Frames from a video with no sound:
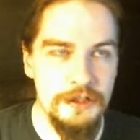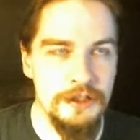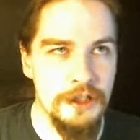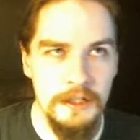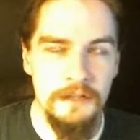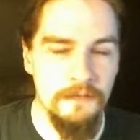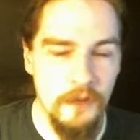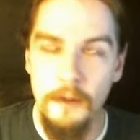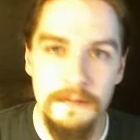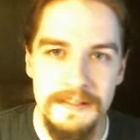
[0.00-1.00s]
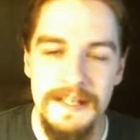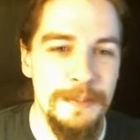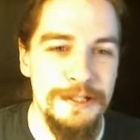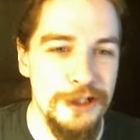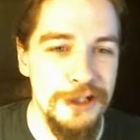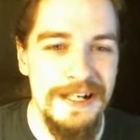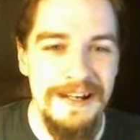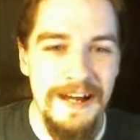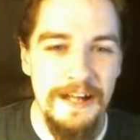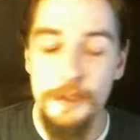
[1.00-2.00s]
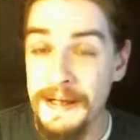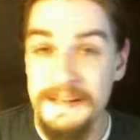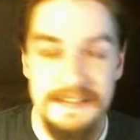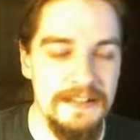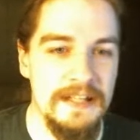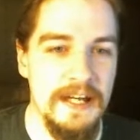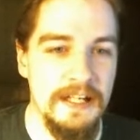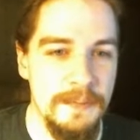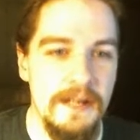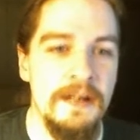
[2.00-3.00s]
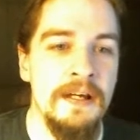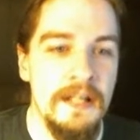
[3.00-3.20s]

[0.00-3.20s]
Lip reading: chunk of all damage, and your pets get attack speed.